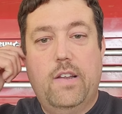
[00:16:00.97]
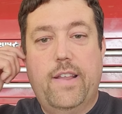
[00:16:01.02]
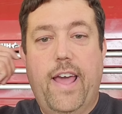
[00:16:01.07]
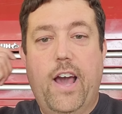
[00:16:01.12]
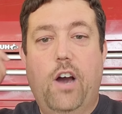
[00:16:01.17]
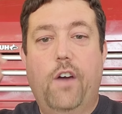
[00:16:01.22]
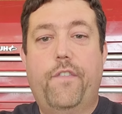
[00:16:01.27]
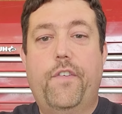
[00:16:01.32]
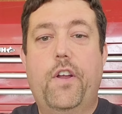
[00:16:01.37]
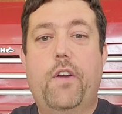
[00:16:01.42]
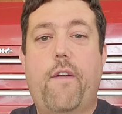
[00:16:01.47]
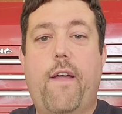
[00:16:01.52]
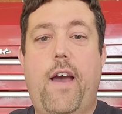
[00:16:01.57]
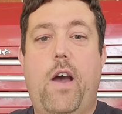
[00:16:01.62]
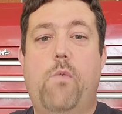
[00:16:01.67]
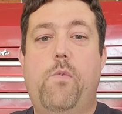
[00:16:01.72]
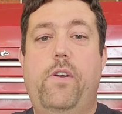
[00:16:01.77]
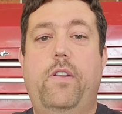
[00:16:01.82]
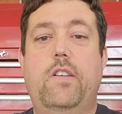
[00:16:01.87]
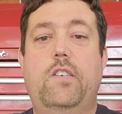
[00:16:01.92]
Now, if you're
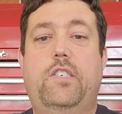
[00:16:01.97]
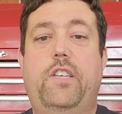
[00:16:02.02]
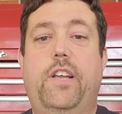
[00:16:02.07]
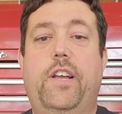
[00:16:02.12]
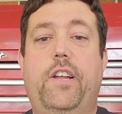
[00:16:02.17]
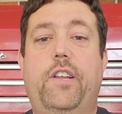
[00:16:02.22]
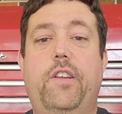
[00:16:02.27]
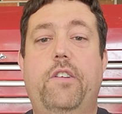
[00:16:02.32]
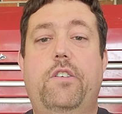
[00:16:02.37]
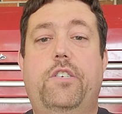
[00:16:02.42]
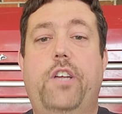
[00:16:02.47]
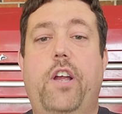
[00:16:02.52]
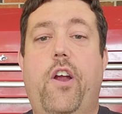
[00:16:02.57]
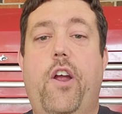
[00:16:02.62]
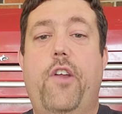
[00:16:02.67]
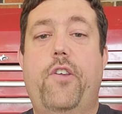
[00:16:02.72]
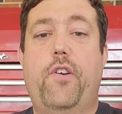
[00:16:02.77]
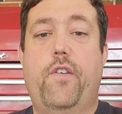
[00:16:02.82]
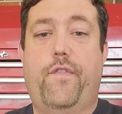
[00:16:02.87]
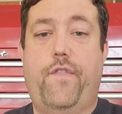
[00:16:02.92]
out witnessing and you're
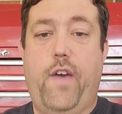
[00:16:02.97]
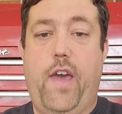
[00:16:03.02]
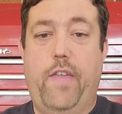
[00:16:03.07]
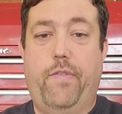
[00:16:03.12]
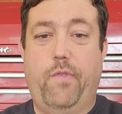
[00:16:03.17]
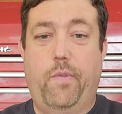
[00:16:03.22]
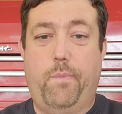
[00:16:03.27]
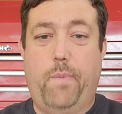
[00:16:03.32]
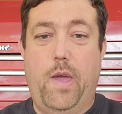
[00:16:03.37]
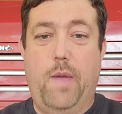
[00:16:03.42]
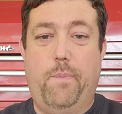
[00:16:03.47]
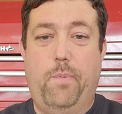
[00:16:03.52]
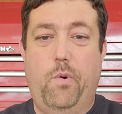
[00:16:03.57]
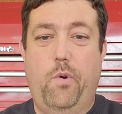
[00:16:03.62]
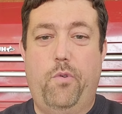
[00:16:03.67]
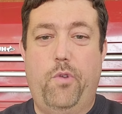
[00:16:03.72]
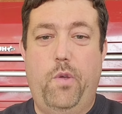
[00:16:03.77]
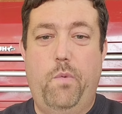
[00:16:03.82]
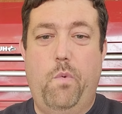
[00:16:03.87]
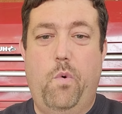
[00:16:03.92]
sharing your faith with
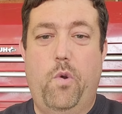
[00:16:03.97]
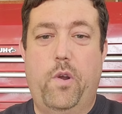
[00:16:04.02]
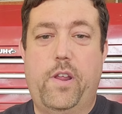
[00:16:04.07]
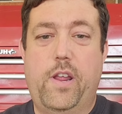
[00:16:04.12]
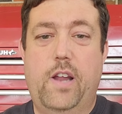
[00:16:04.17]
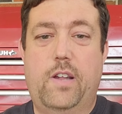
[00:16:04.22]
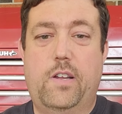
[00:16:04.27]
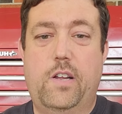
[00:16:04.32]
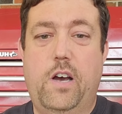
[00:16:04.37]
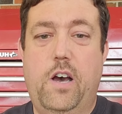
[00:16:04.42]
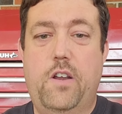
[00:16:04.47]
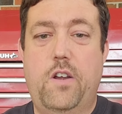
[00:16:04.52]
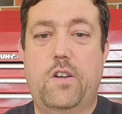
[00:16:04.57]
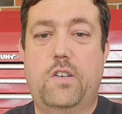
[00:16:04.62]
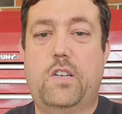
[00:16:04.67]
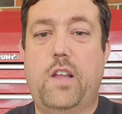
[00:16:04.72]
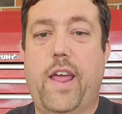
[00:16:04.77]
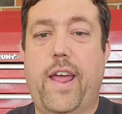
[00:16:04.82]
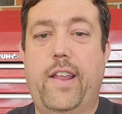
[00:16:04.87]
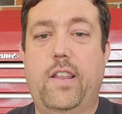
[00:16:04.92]
people and you want to get to
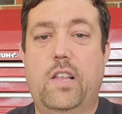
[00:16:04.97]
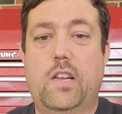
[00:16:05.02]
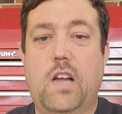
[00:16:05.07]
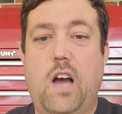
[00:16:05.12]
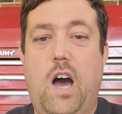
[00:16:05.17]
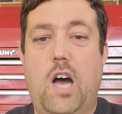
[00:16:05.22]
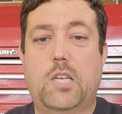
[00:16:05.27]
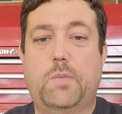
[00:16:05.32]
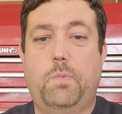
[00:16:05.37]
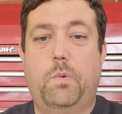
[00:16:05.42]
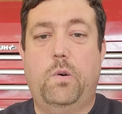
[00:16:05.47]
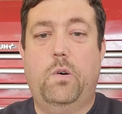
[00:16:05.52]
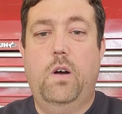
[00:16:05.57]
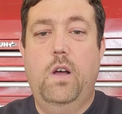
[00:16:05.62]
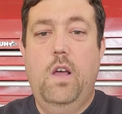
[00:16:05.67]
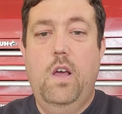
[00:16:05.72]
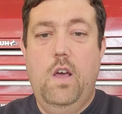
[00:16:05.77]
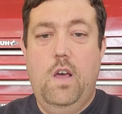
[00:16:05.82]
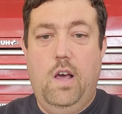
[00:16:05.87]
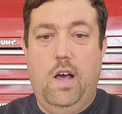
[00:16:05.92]
understand the
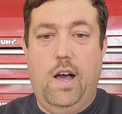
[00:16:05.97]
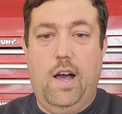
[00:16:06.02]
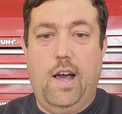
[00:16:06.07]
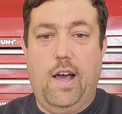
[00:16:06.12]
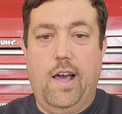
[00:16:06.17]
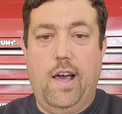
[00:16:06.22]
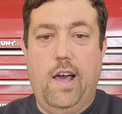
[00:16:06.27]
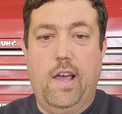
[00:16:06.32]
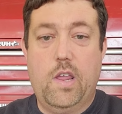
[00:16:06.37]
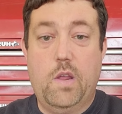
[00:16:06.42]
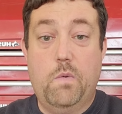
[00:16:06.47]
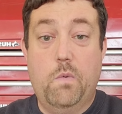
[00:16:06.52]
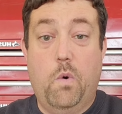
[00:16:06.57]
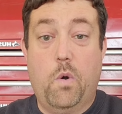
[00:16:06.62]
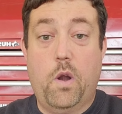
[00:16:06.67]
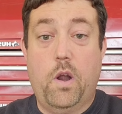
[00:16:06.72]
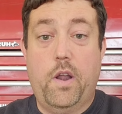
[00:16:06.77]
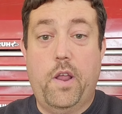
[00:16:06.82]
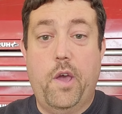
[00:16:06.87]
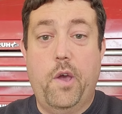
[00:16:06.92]
gospel, uh, you
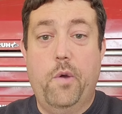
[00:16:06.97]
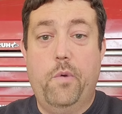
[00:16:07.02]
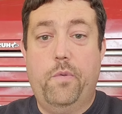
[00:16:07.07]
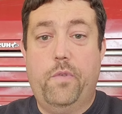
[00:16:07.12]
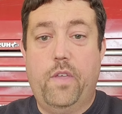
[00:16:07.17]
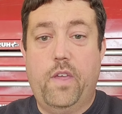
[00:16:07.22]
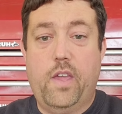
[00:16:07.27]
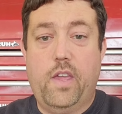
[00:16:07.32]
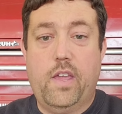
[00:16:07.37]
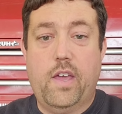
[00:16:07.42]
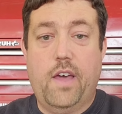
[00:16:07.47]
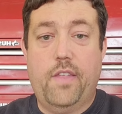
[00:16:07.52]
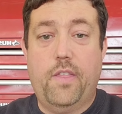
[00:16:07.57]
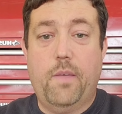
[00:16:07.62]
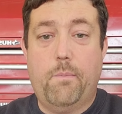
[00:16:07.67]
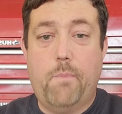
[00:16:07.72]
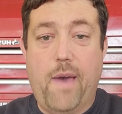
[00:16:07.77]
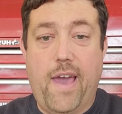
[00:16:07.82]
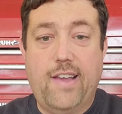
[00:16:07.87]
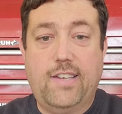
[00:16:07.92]
want to know the, uh,
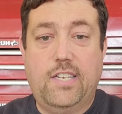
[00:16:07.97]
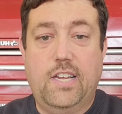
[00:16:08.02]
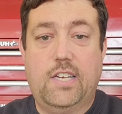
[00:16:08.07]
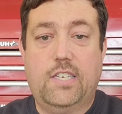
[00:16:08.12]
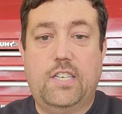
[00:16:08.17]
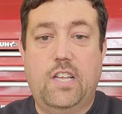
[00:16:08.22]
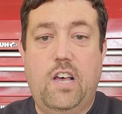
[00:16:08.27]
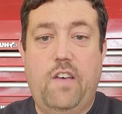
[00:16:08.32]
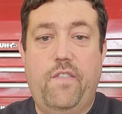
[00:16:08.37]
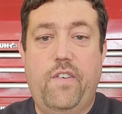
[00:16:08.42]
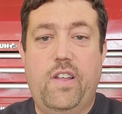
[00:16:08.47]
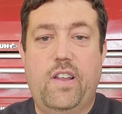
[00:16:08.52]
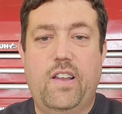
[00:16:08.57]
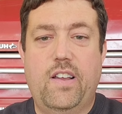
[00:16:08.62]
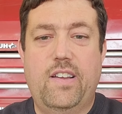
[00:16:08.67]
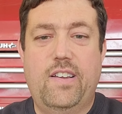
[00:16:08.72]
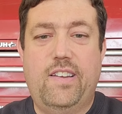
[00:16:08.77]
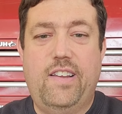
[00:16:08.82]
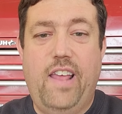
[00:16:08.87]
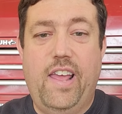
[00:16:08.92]
the basics of it
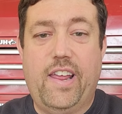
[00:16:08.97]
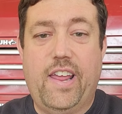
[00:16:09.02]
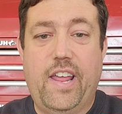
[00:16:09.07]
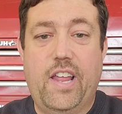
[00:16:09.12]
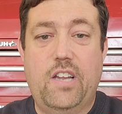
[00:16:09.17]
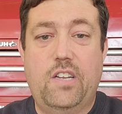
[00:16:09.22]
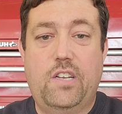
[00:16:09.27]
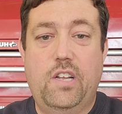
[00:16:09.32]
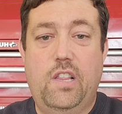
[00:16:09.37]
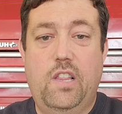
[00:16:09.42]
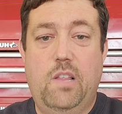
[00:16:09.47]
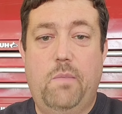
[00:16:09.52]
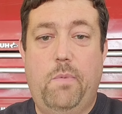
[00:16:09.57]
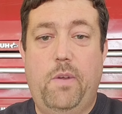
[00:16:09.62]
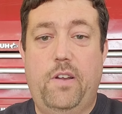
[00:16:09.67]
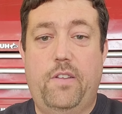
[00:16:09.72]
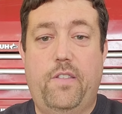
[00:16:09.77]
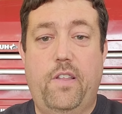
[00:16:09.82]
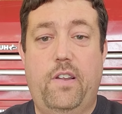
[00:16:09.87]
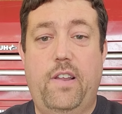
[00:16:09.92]
and dig into a little
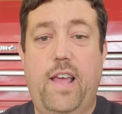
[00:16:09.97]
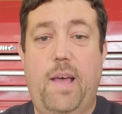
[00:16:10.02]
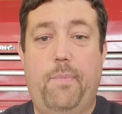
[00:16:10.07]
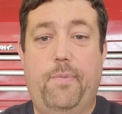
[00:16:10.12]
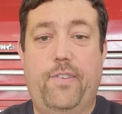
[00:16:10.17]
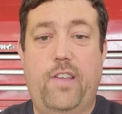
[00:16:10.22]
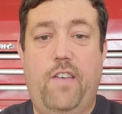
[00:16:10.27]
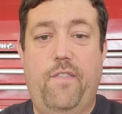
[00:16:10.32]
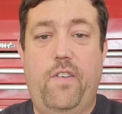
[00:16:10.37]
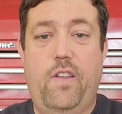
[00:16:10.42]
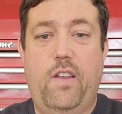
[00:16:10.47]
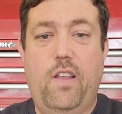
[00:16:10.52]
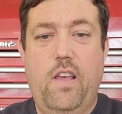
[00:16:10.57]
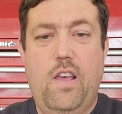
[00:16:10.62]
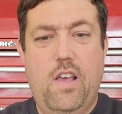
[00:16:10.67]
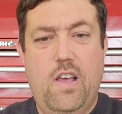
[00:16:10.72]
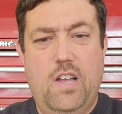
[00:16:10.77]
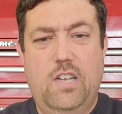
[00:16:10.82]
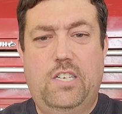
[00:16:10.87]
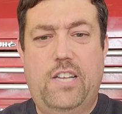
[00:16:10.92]
bit at the depths of it,
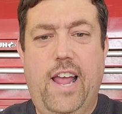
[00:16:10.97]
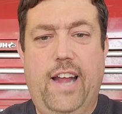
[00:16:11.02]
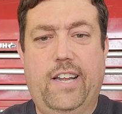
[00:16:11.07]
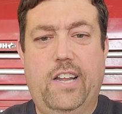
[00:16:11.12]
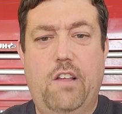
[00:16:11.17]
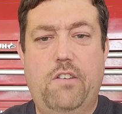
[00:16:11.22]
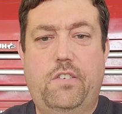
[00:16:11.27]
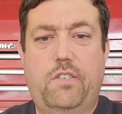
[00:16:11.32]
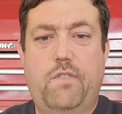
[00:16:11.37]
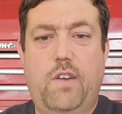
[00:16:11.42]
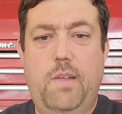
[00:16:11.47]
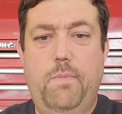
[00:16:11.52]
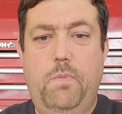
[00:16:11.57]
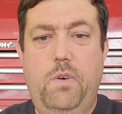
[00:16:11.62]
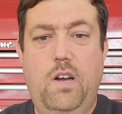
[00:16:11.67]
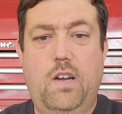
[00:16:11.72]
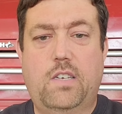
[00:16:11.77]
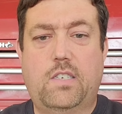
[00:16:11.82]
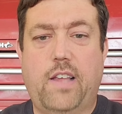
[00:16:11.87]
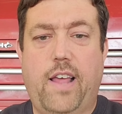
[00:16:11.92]
check those three
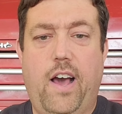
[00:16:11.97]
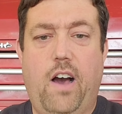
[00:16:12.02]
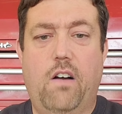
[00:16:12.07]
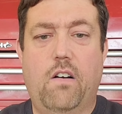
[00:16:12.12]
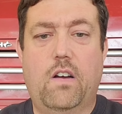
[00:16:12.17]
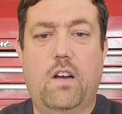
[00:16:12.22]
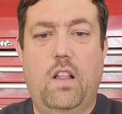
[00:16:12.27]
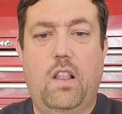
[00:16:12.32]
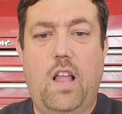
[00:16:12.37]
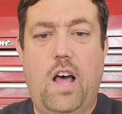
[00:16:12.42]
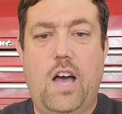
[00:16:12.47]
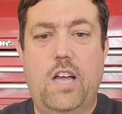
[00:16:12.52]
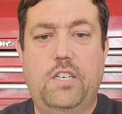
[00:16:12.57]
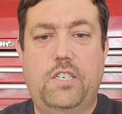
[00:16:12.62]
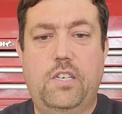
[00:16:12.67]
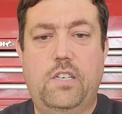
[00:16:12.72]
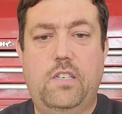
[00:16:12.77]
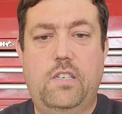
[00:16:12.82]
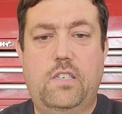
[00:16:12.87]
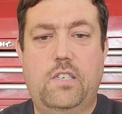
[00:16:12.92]
books out
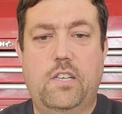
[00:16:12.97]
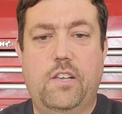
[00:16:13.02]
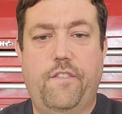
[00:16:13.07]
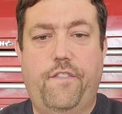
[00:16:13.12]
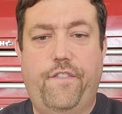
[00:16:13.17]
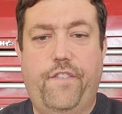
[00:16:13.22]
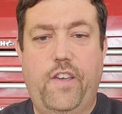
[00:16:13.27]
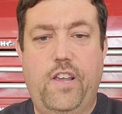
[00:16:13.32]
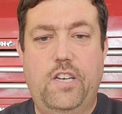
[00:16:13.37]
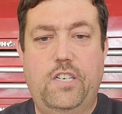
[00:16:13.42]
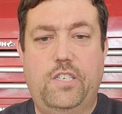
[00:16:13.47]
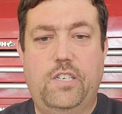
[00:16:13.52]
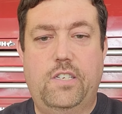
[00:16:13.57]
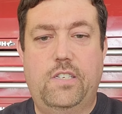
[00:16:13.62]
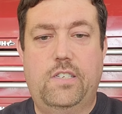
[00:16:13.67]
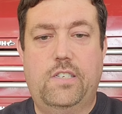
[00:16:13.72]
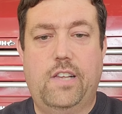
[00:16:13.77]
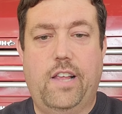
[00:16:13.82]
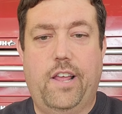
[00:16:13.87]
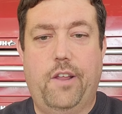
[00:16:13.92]
Colossians,
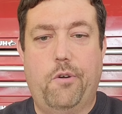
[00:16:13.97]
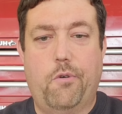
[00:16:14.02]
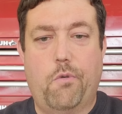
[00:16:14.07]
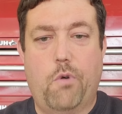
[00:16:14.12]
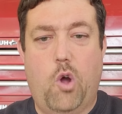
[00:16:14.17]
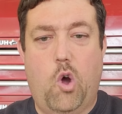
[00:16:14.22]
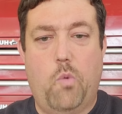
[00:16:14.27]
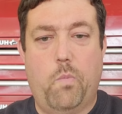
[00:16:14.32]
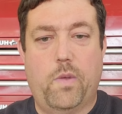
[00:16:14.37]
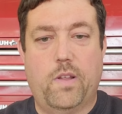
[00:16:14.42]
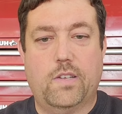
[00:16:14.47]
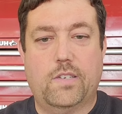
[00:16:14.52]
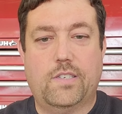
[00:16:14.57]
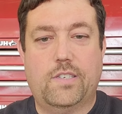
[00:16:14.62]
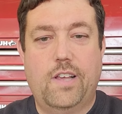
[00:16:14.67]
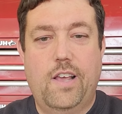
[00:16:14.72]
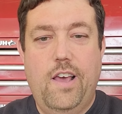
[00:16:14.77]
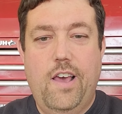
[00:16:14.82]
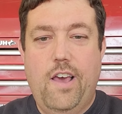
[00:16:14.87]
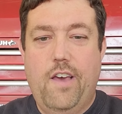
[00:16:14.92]
Ephesians, and
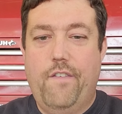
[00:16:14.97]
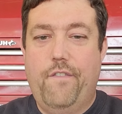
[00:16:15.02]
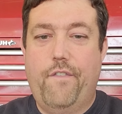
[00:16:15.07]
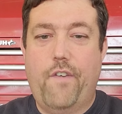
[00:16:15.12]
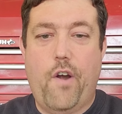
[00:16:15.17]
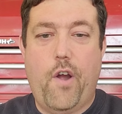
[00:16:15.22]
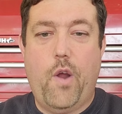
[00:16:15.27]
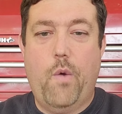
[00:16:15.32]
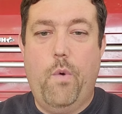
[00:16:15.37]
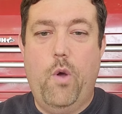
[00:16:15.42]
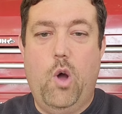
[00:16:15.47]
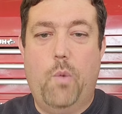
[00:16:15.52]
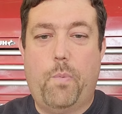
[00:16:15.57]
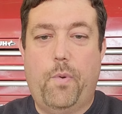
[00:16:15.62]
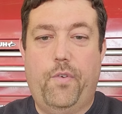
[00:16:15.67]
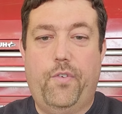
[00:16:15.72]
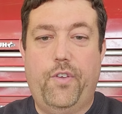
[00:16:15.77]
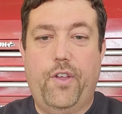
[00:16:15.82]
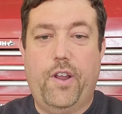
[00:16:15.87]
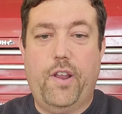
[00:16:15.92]
Romans. Very well
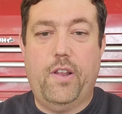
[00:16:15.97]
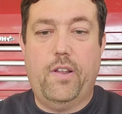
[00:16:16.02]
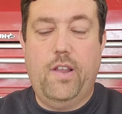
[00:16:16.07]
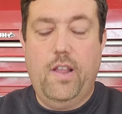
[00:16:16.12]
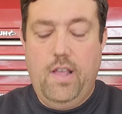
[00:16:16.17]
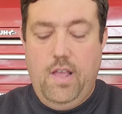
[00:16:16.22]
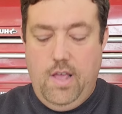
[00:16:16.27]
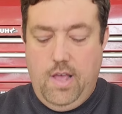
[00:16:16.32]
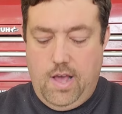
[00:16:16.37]
presented.